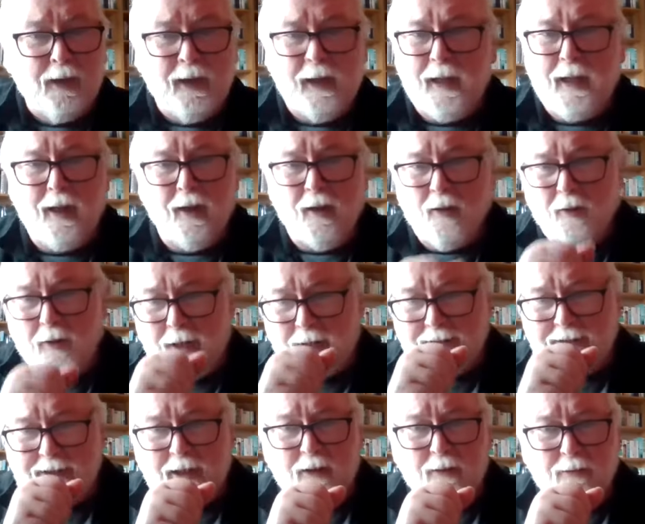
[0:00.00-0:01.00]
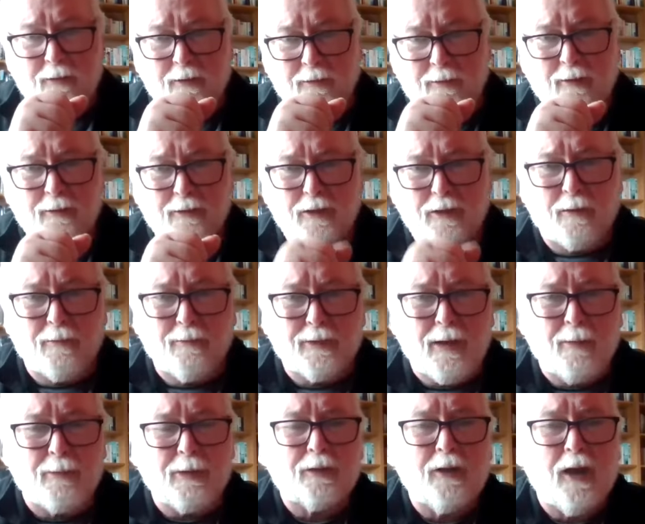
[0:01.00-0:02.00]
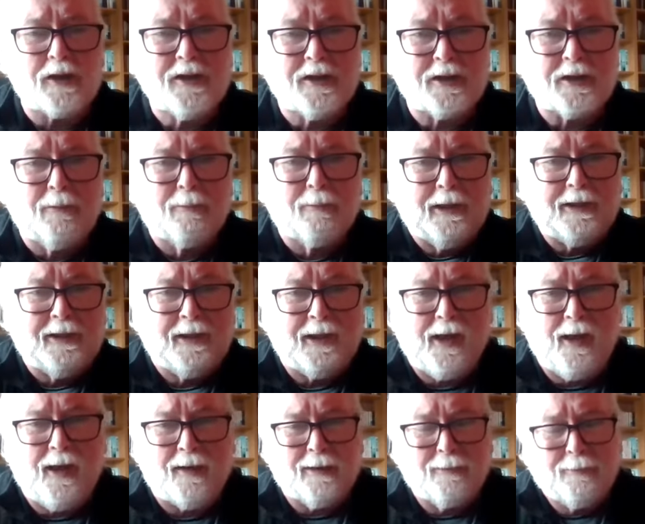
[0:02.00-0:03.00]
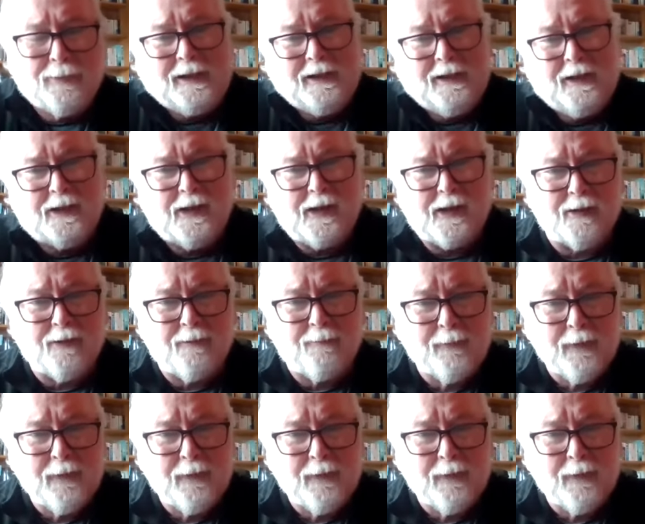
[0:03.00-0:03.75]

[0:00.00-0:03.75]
or else that will come across as a complete idiot.